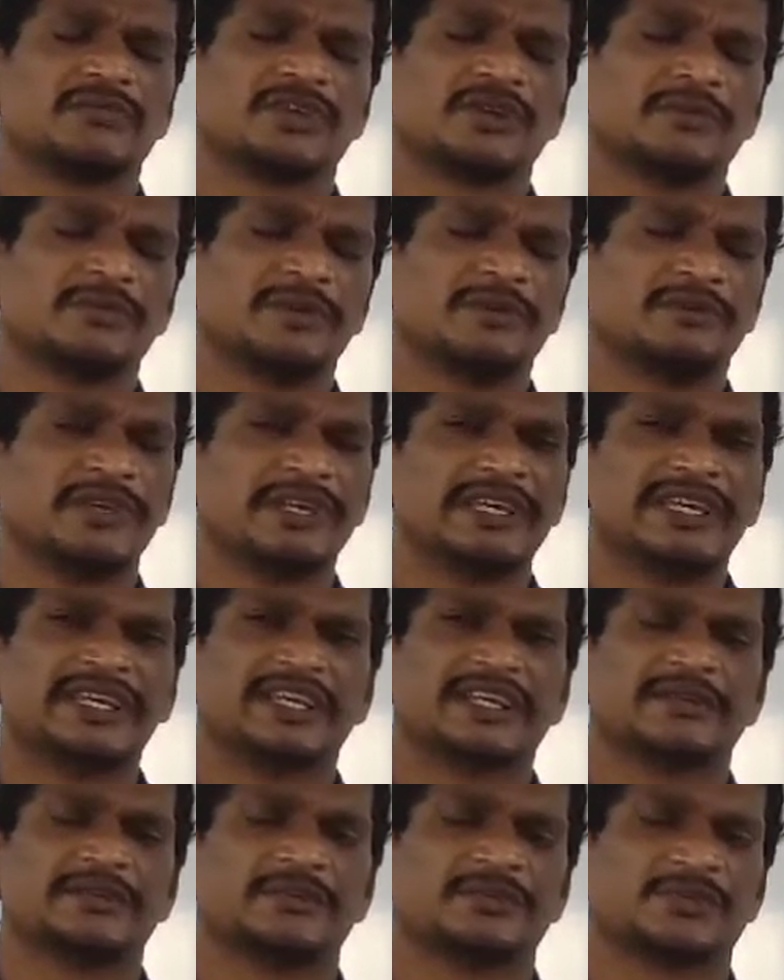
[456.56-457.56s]
will be
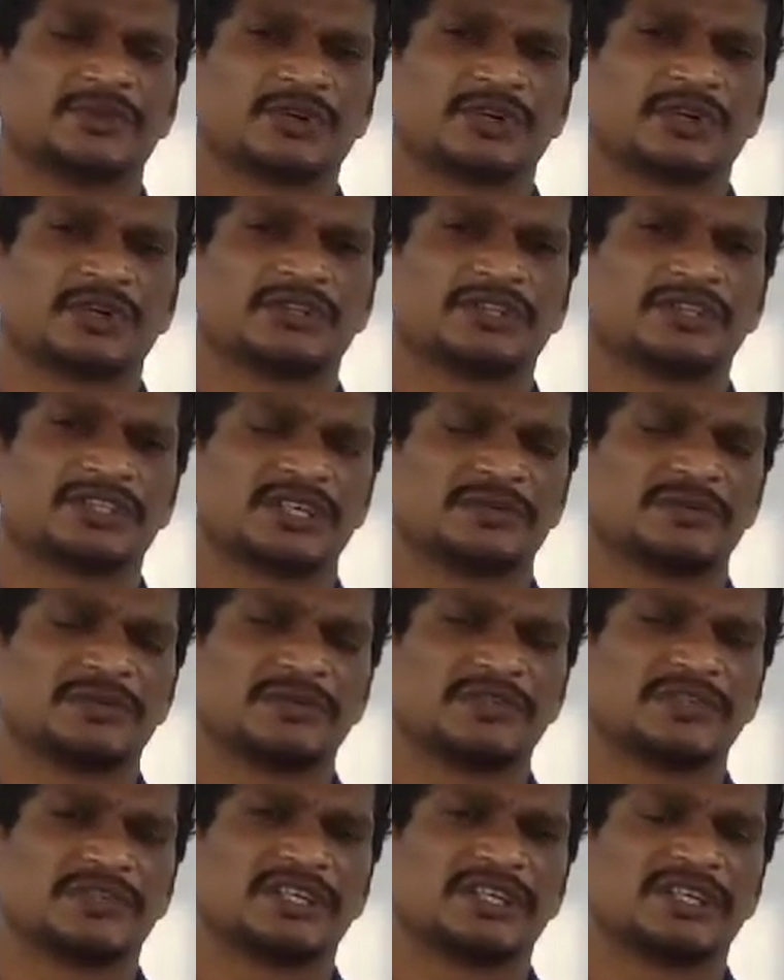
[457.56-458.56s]
weakened. Whatever the stem
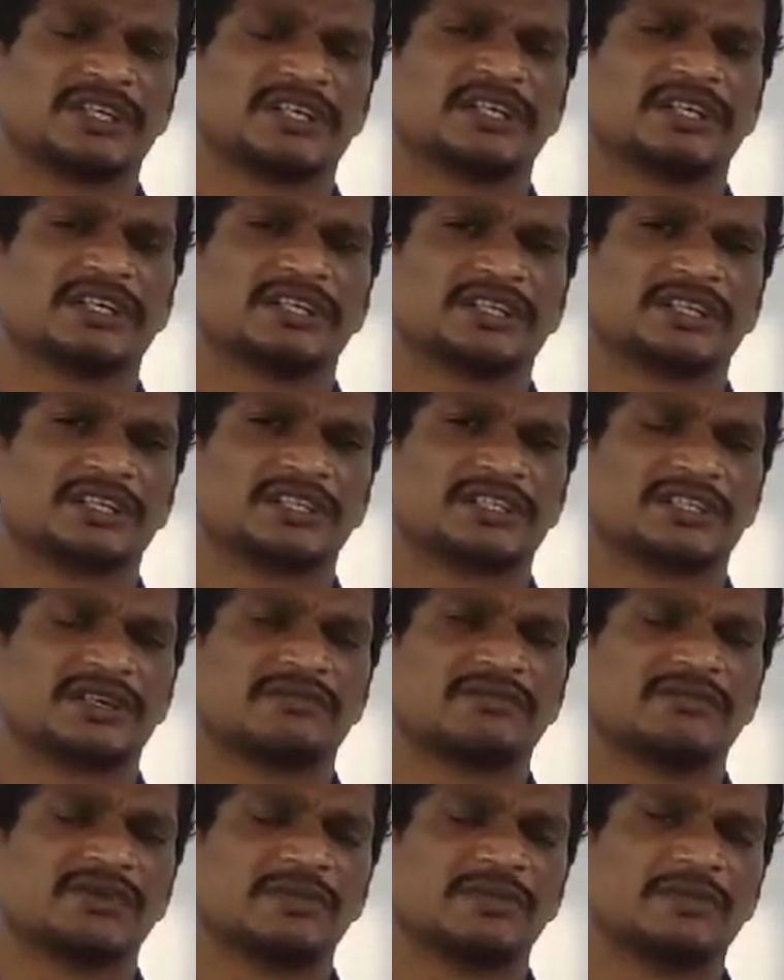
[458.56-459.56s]
is there,
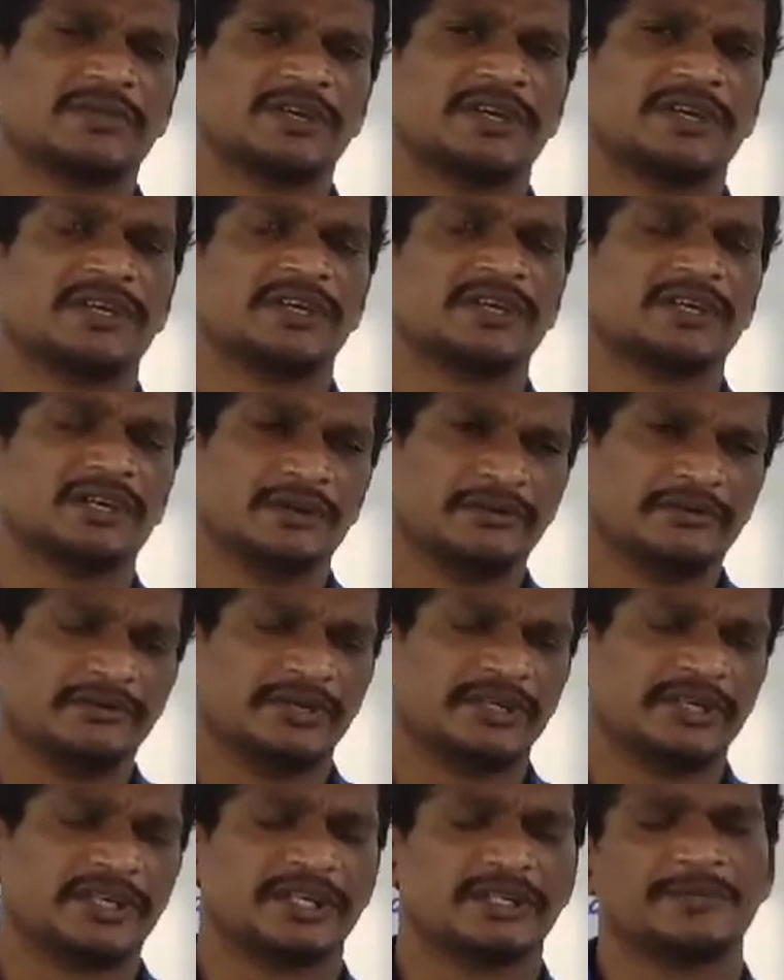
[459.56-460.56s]
stem will be
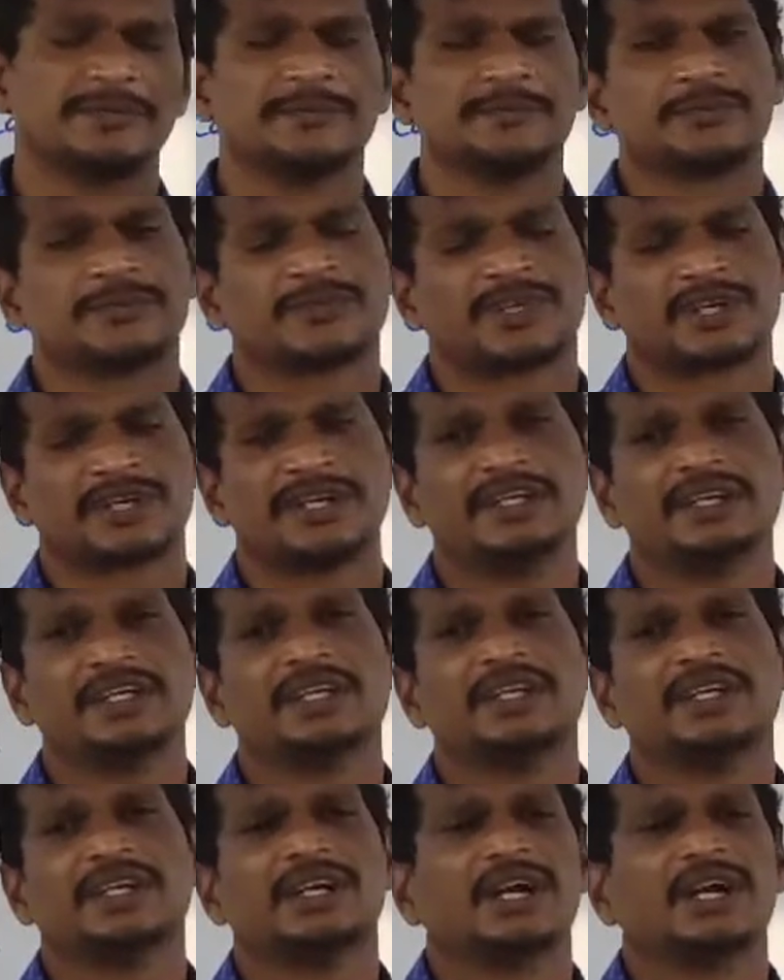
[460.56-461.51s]
weakened, right?